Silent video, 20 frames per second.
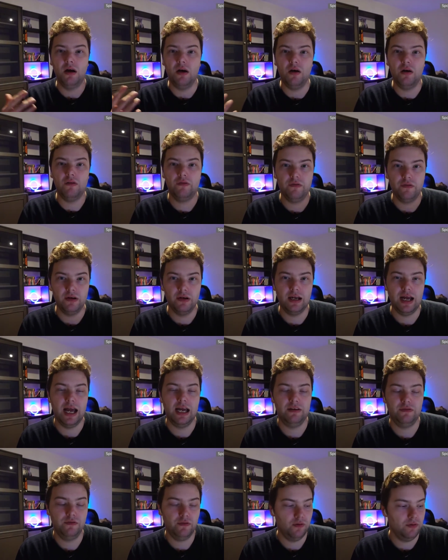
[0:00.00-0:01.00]
of a
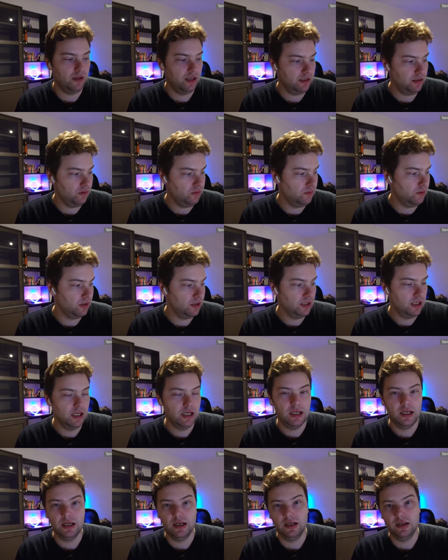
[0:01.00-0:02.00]
headphone that you would
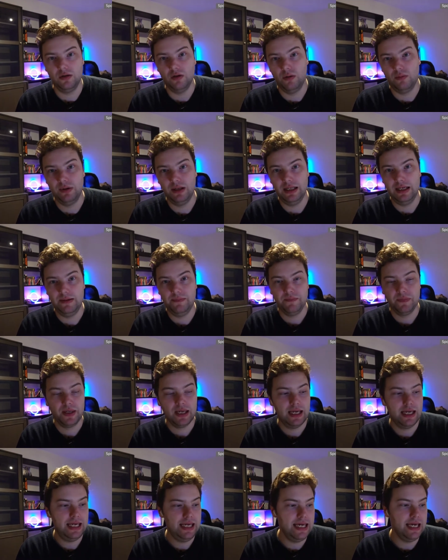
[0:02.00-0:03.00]
uh, normally
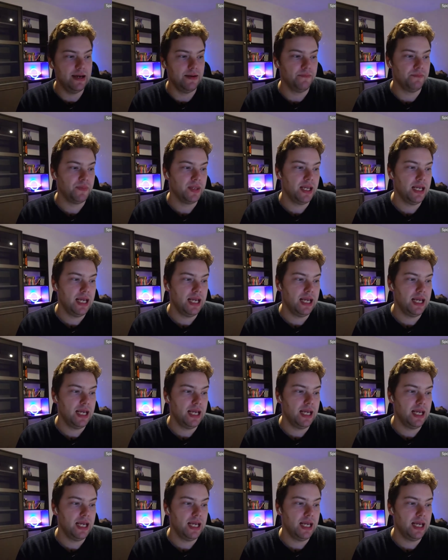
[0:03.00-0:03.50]
hear.